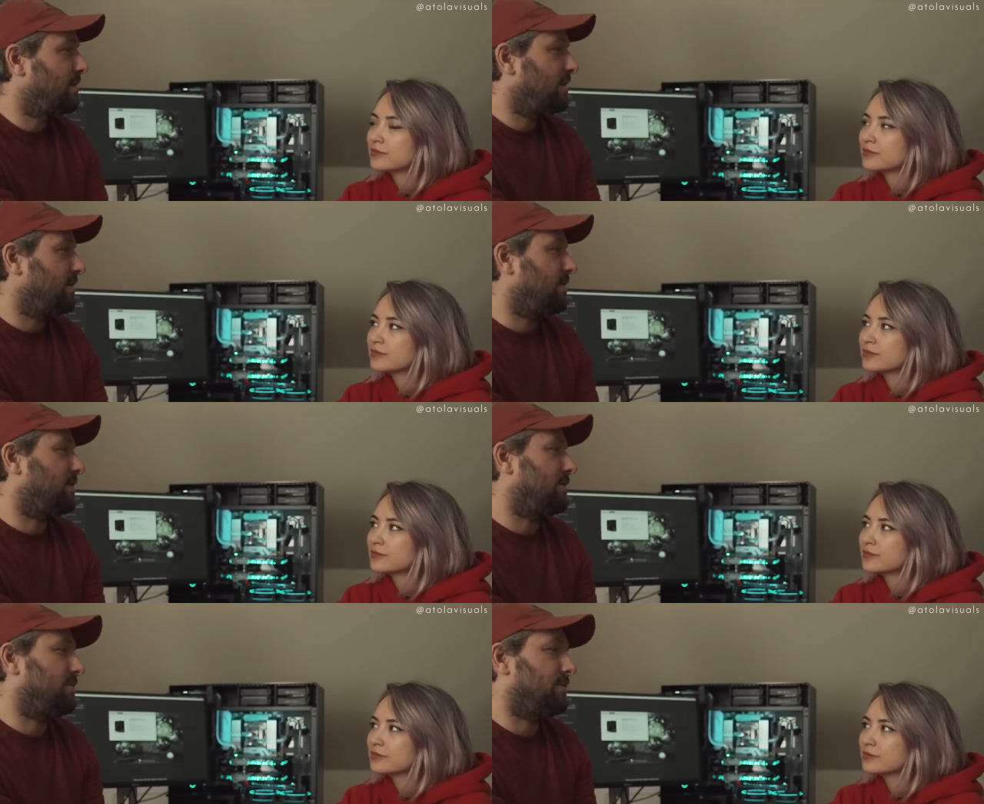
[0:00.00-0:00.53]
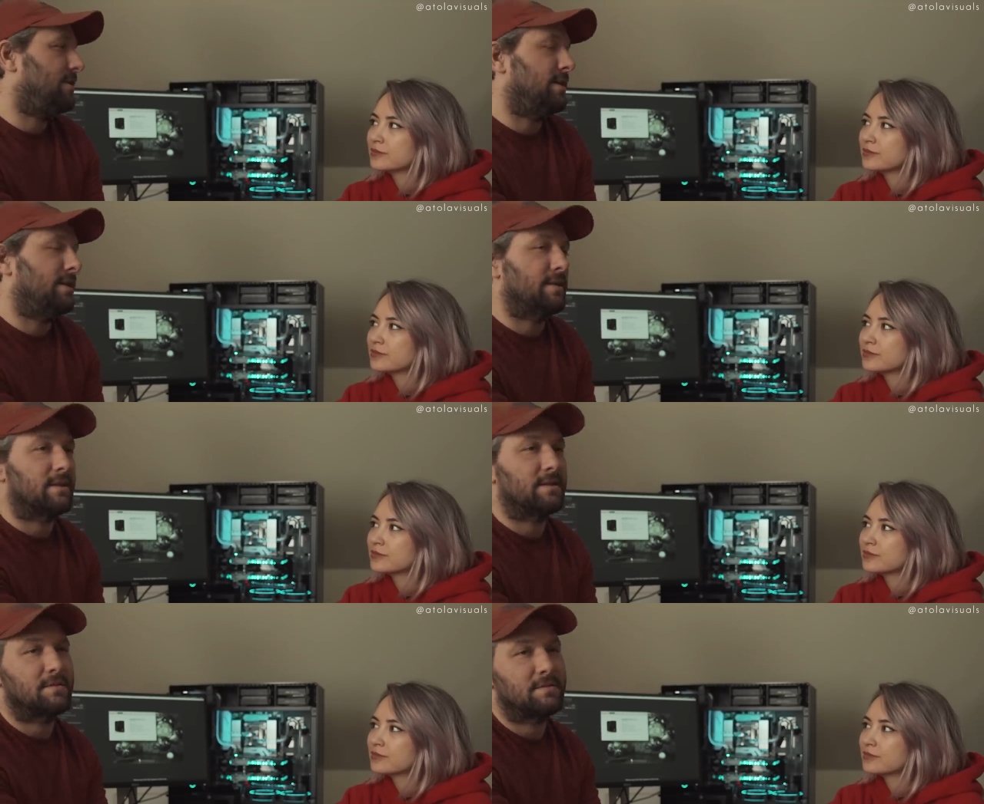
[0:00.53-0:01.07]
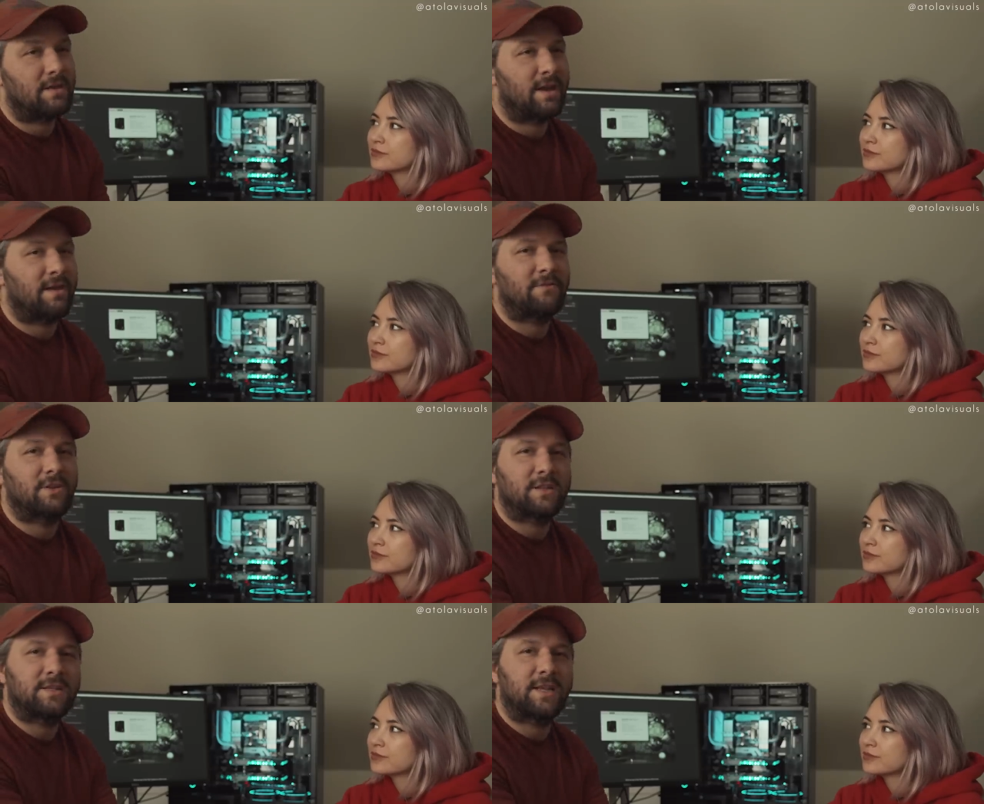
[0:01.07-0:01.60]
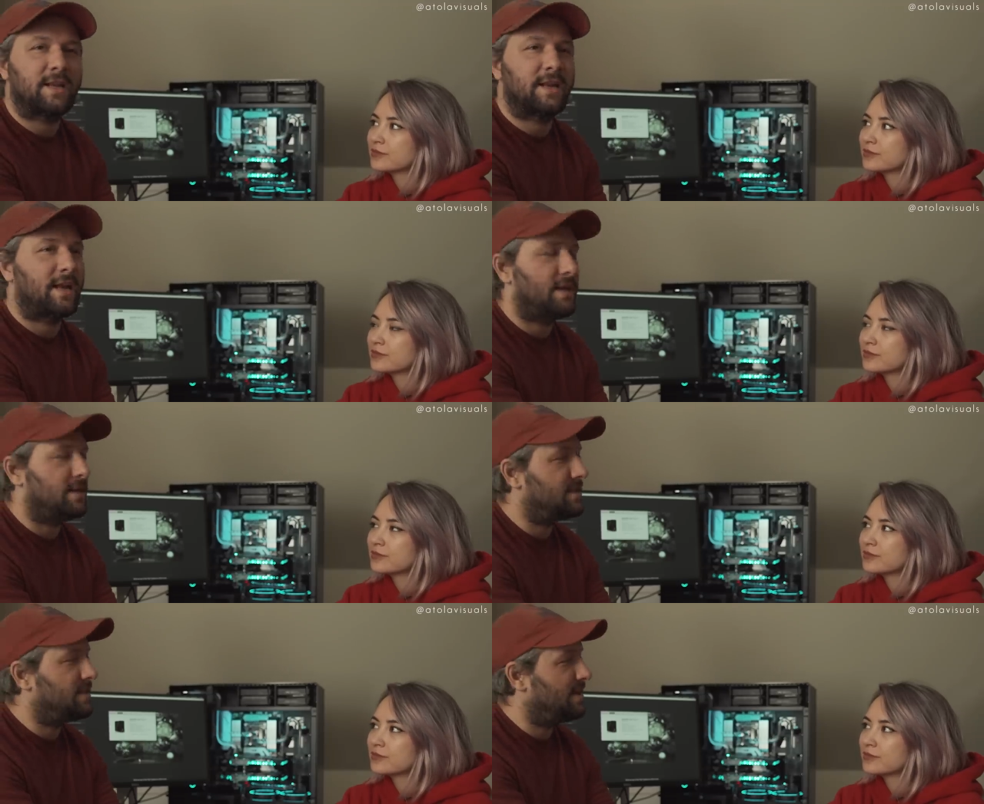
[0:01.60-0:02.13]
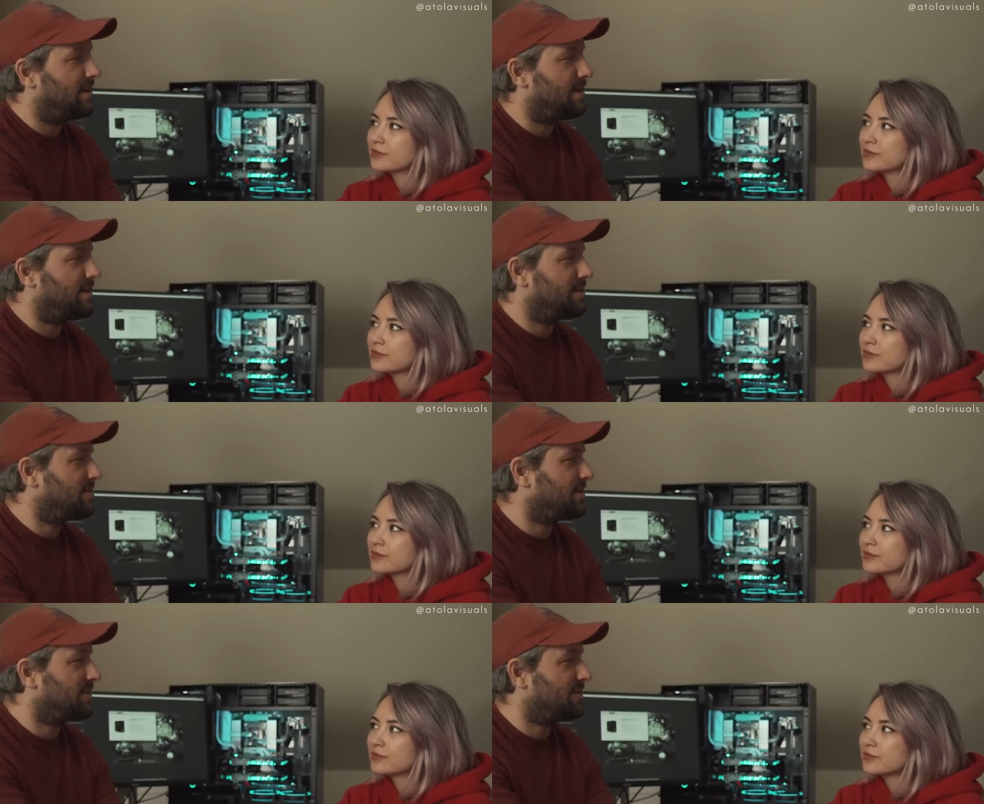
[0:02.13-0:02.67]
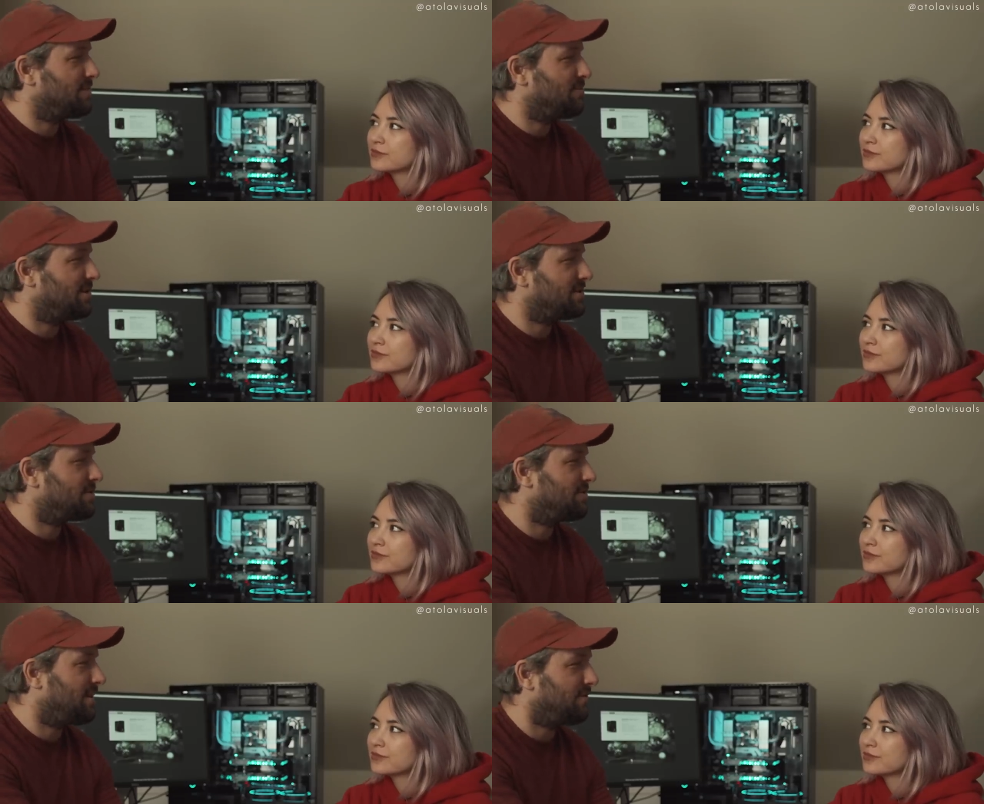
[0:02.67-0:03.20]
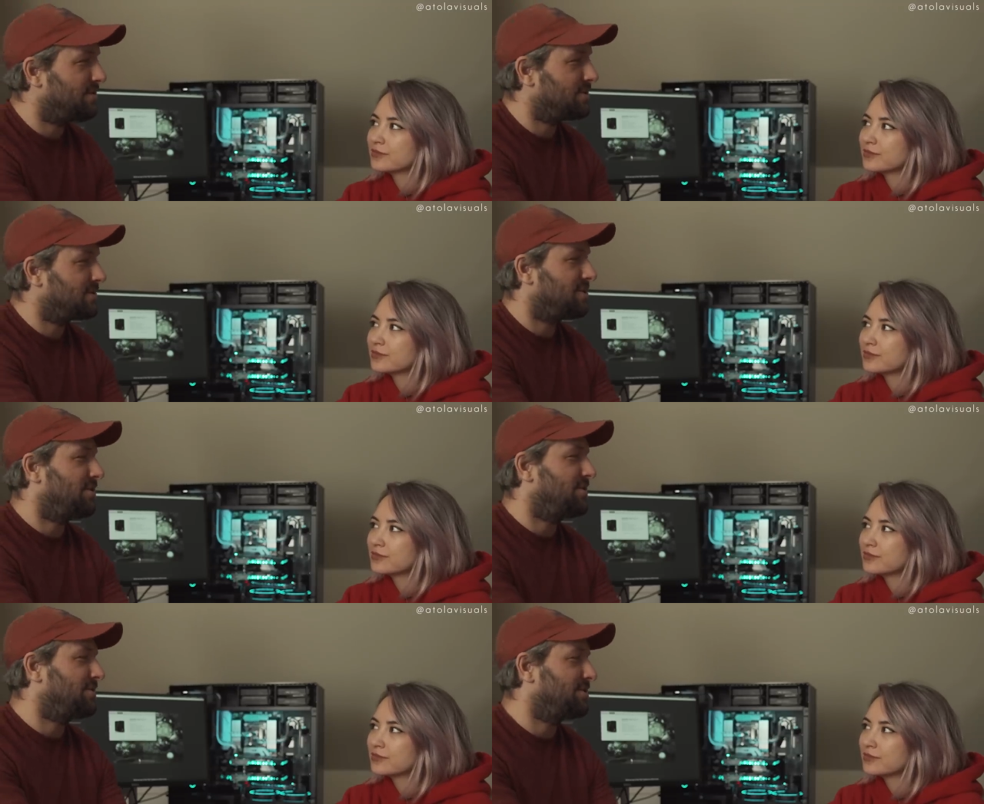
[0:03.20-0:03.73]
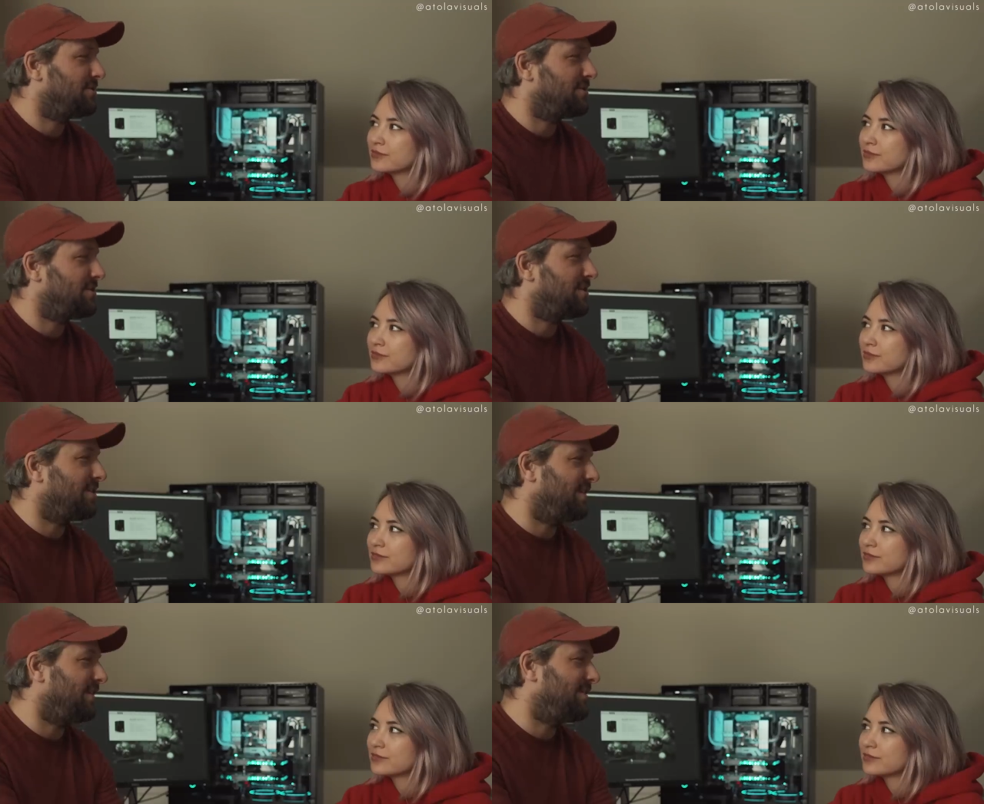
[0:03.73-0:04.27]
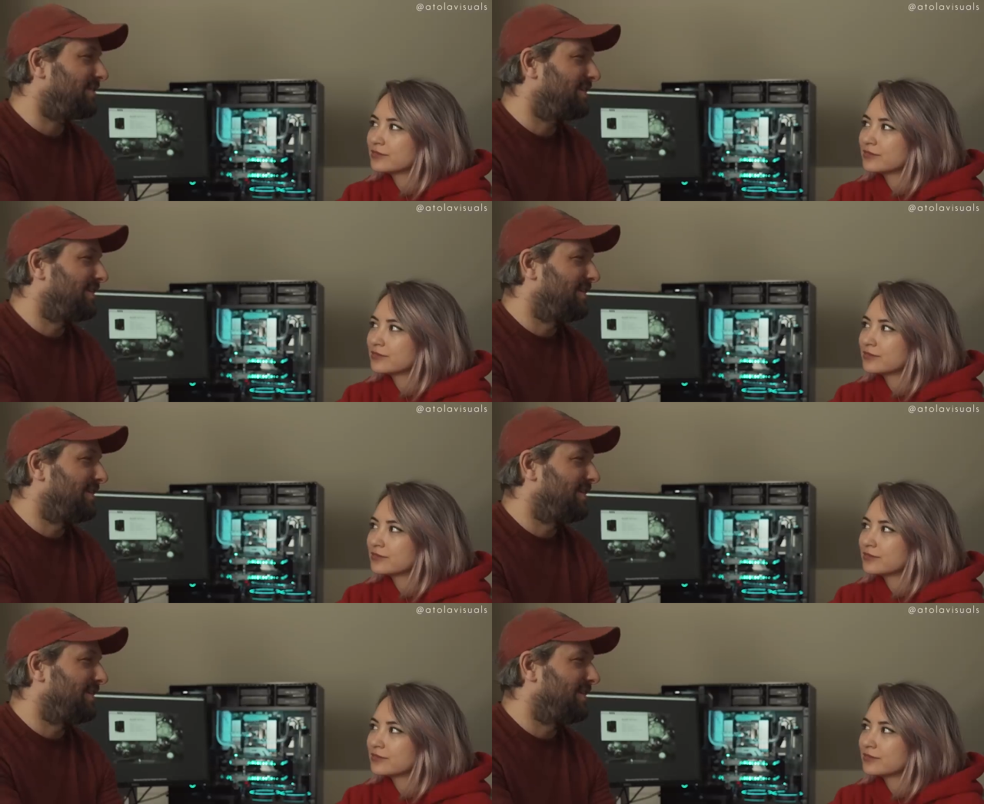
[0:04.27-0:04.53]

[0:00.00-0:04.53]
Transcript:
Speaker 1: You know, and then having a 1080 Ti is like the best graphics card you can get.